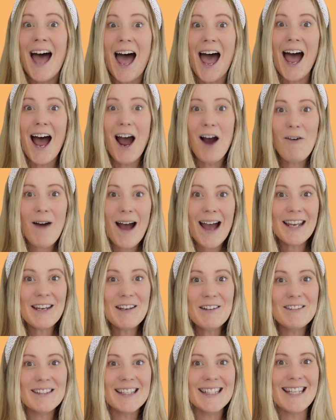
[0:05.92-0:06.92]
How are
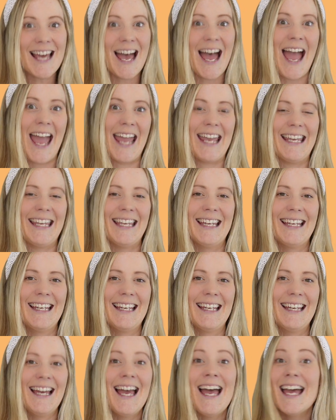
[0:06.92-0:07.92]
you today?
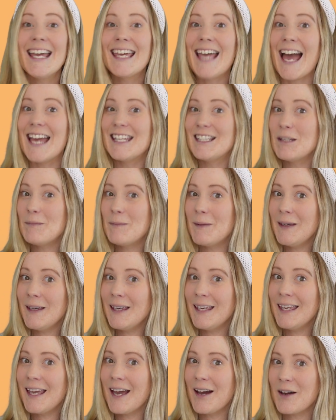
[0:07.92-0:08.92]
Kate
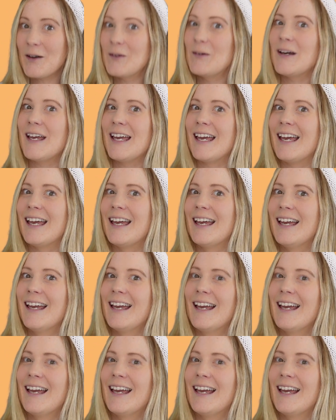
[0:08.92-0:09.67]
te